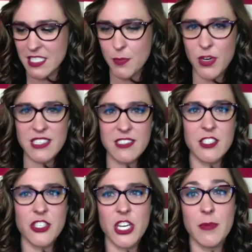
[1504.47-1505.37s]
is that it's the
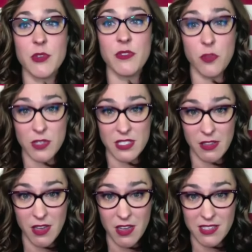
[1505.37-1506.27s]
president's job to enforce
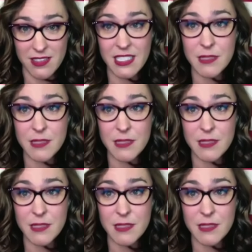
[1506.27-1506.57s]
the laws.